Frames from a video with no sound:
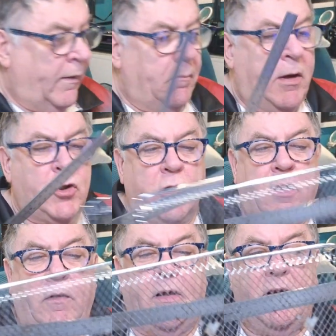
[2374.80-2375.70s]
They
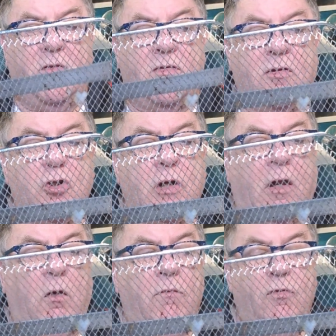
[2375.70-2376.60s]
measure these
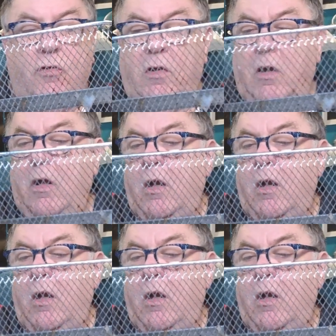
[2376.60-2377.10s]
shelves.